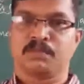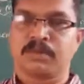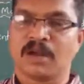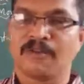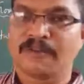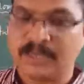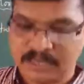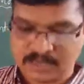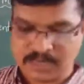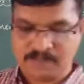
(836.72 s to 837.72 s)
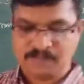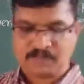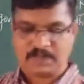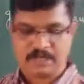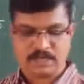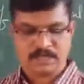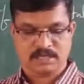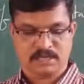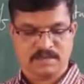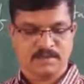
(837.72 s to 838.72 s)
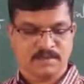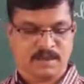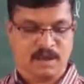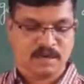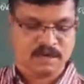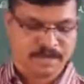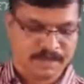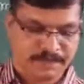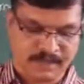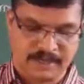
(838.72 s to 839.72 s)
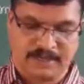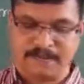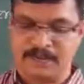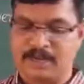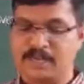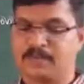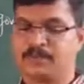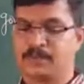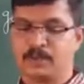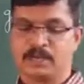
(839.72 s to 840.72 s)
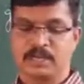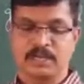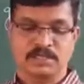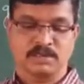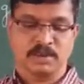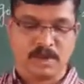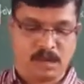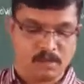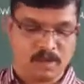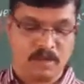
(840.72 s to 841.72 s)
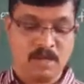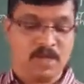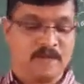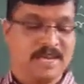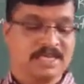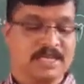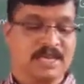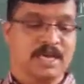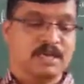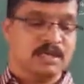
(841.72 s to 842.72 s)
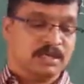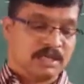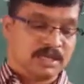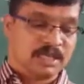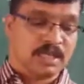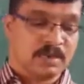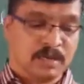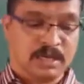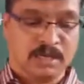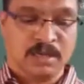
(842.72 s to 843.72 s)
profit, that is on great pity feeding the poor is a moral one, whereas the other one